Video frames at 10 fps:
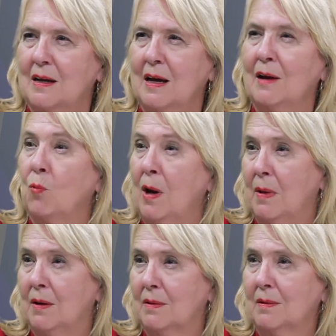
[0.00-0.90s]
and
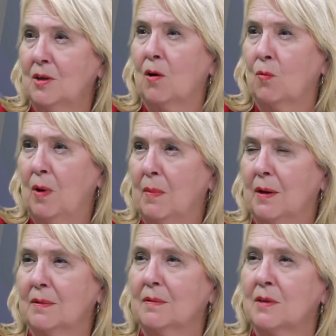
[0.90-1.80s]
women, young
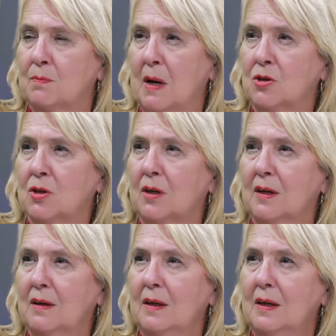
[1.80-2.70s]
women especially.